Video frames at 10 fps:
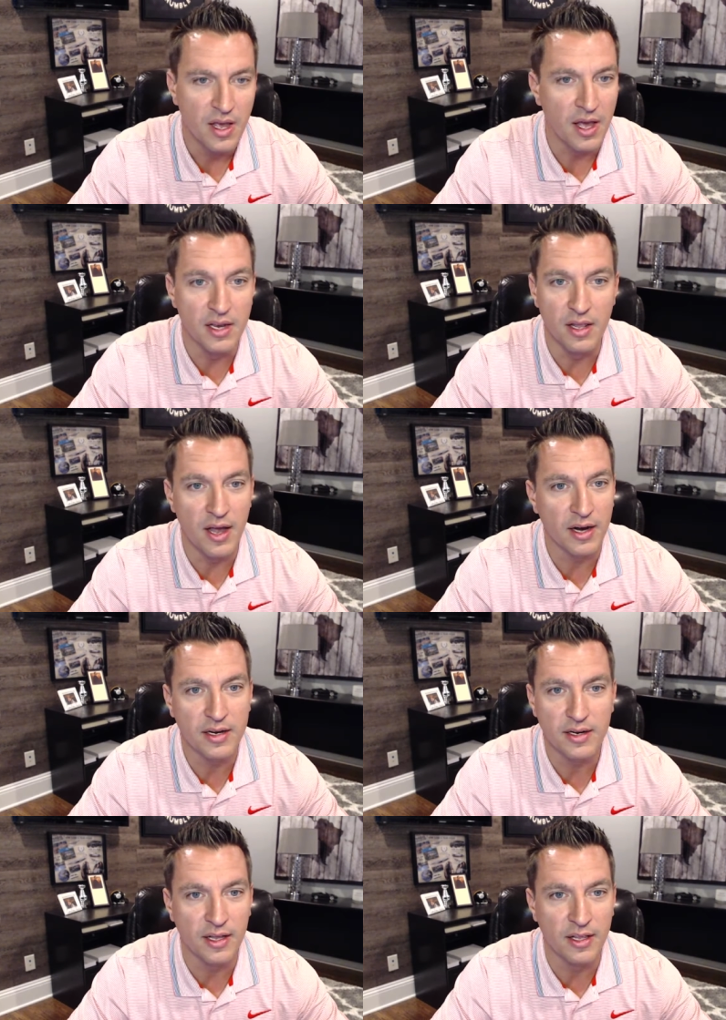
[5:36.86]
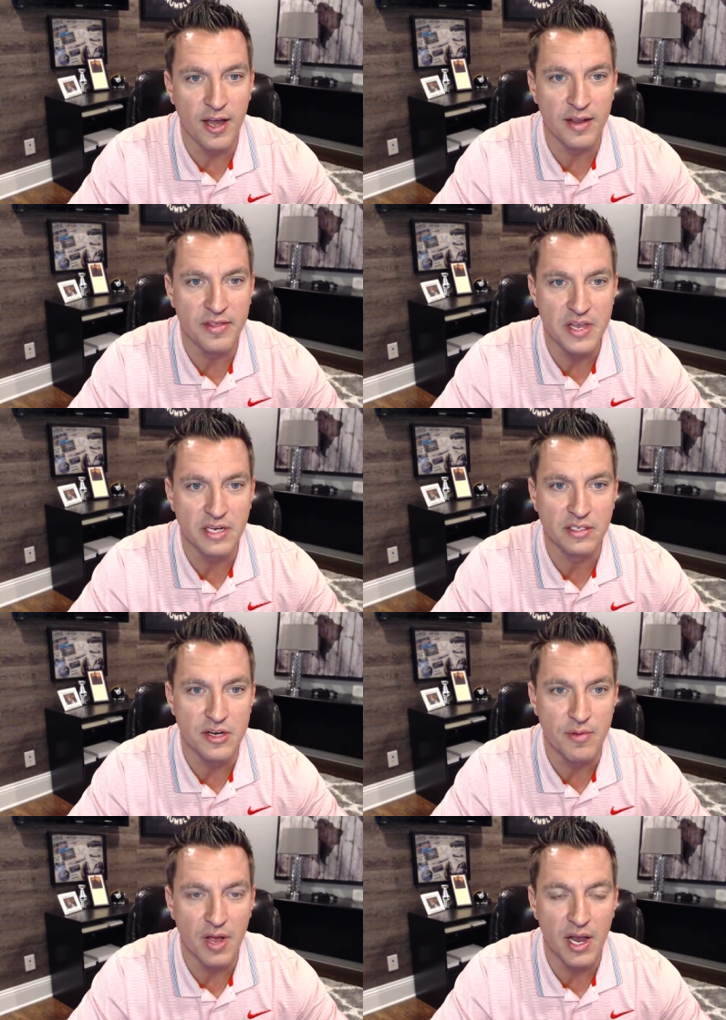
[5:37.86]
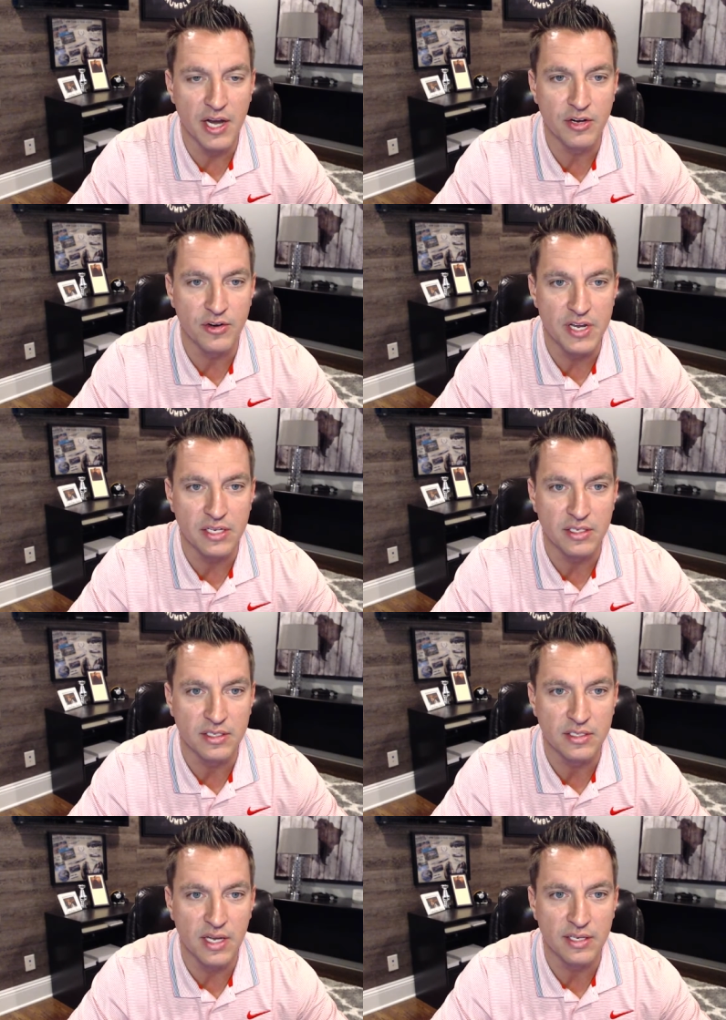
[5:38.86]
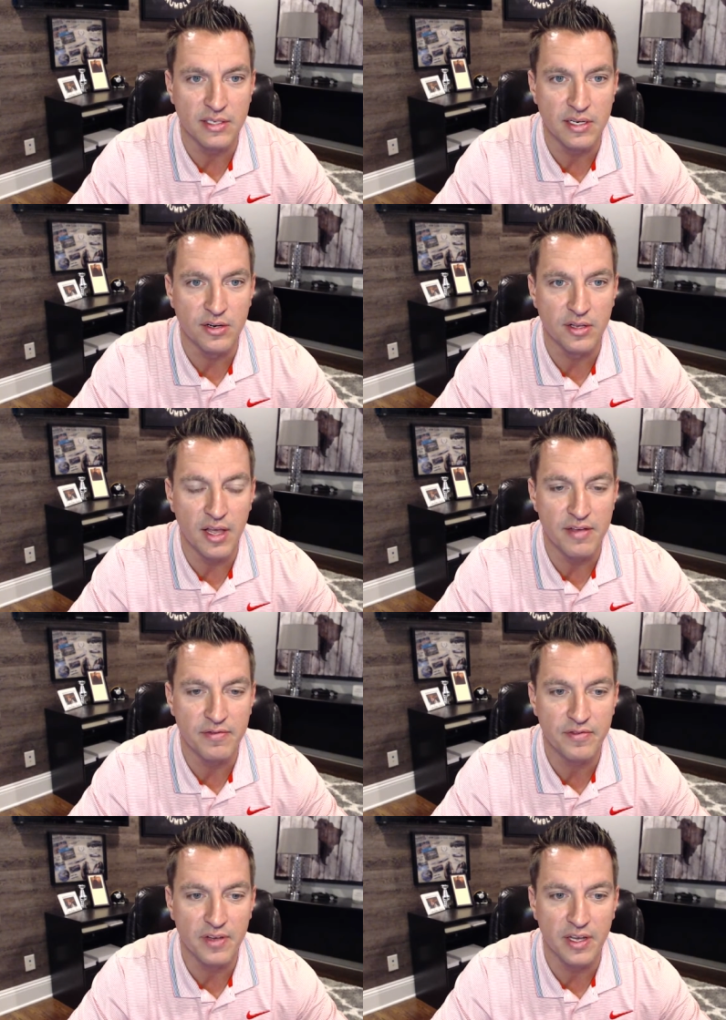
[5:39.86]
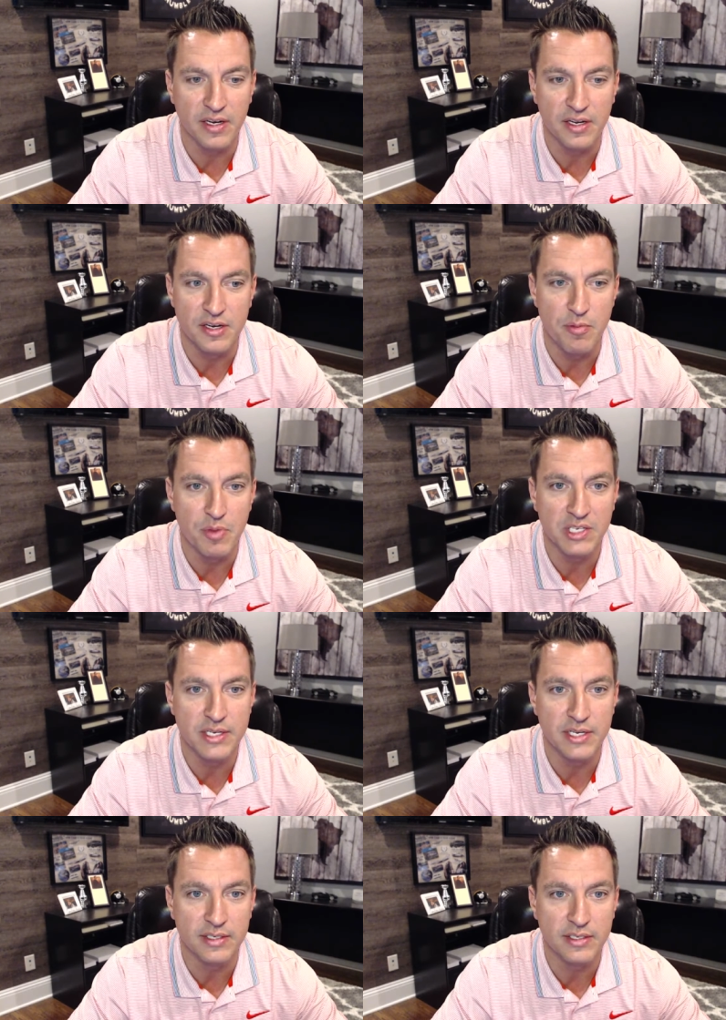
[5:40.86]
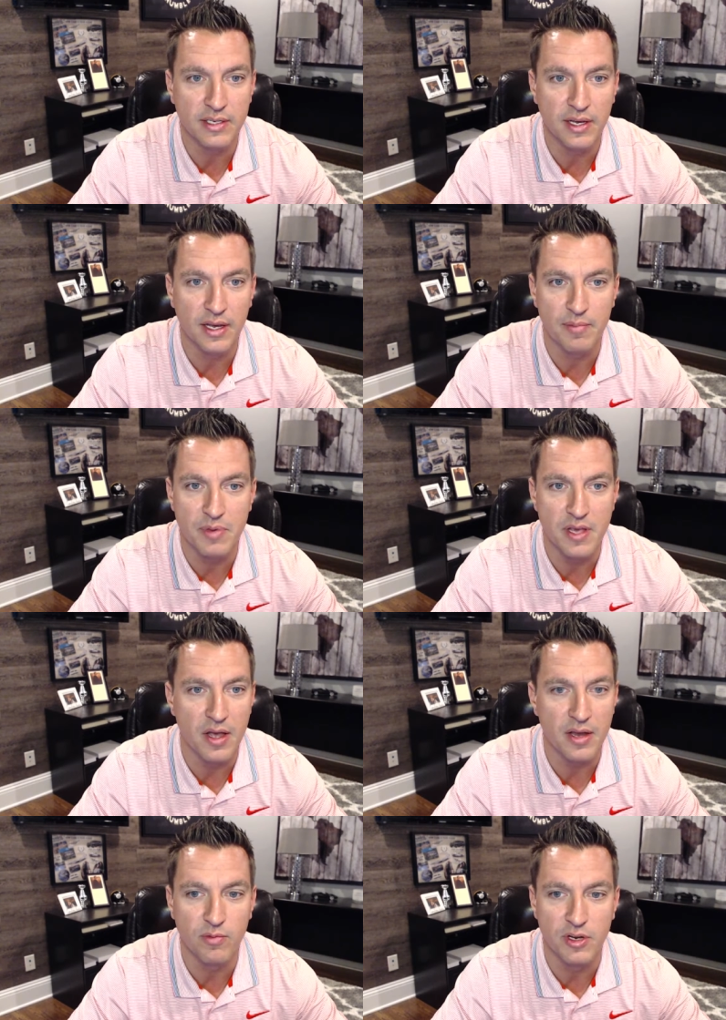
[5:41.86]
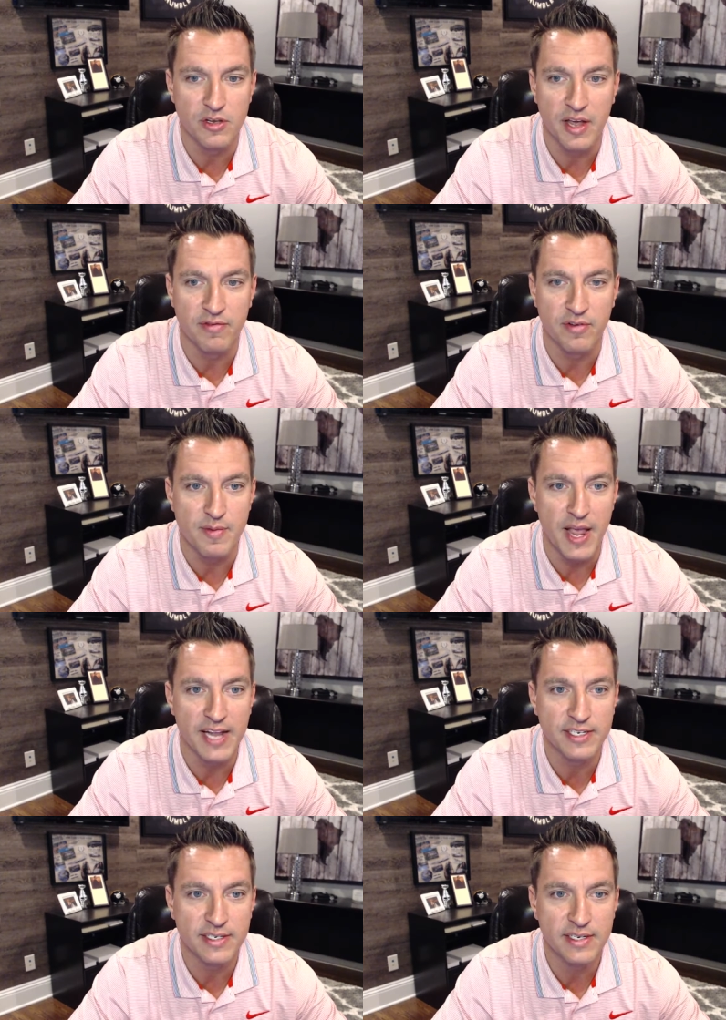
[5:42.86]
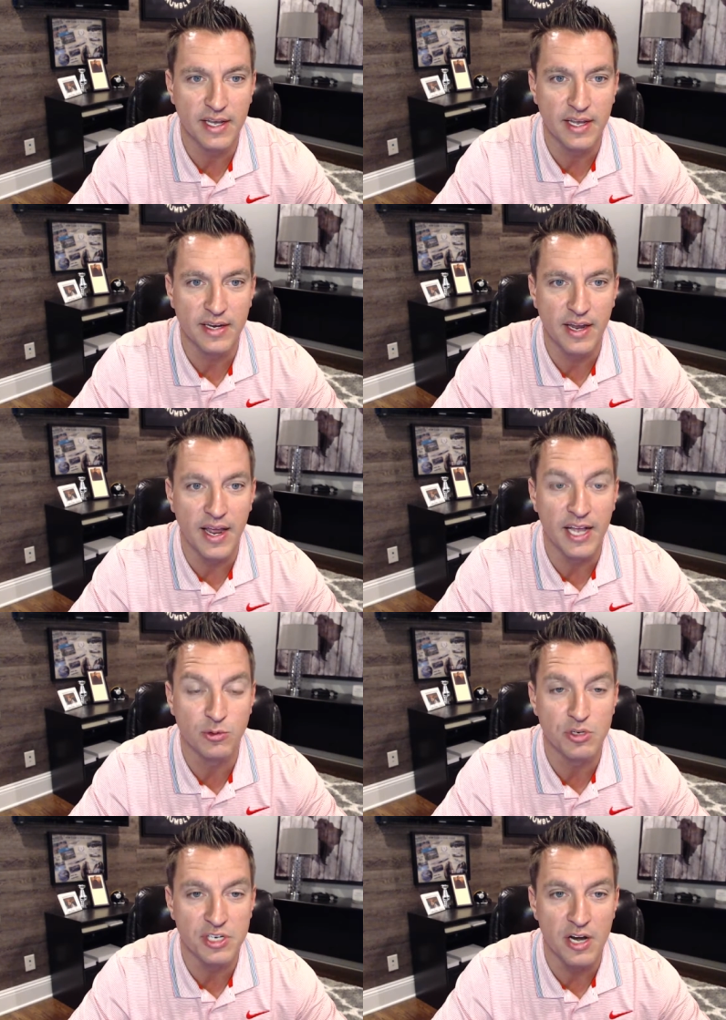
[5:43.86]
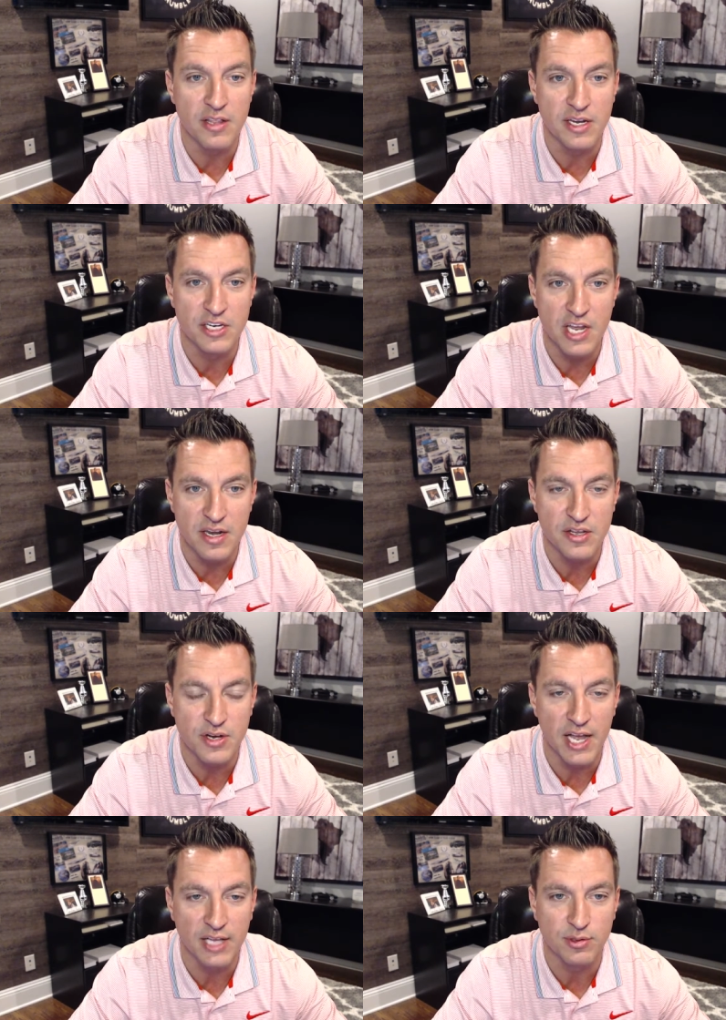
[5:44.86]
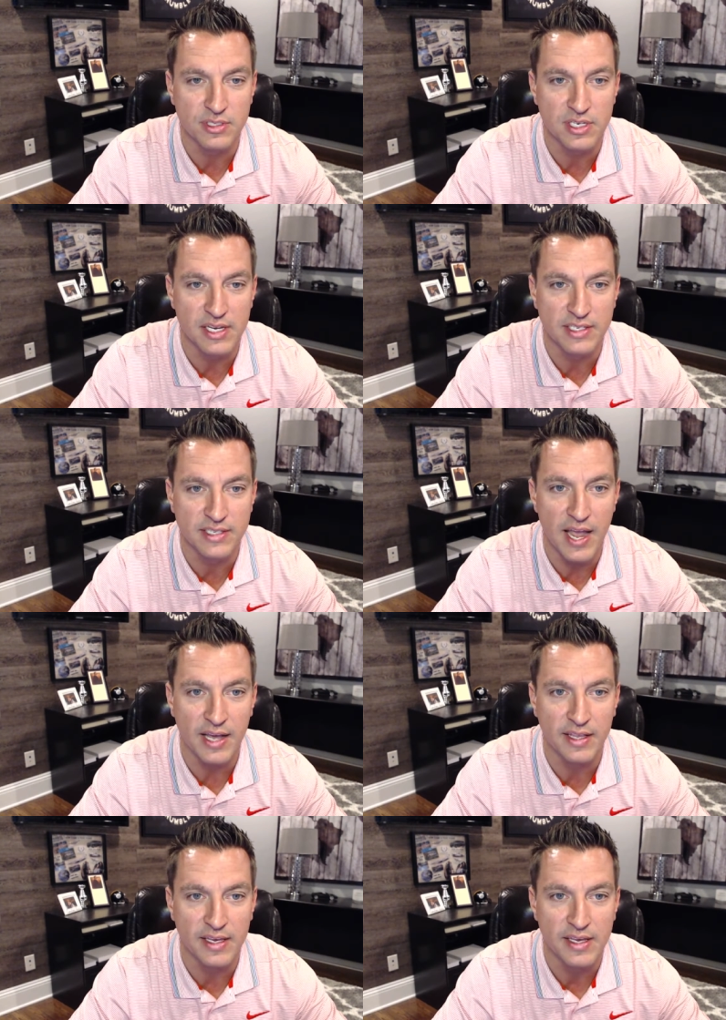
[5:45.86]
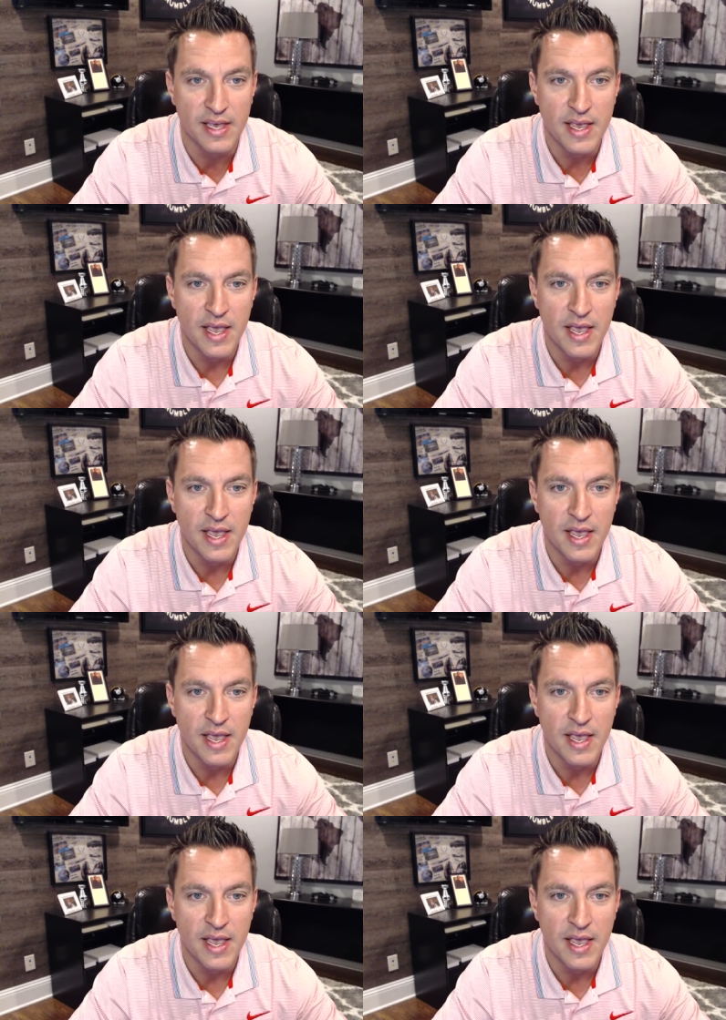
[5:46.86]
unlock a lot of things in your mind, create success in your life and in your business uh, beyond what you ever imagined. And uh, as we share the agenda, you guys will see exactly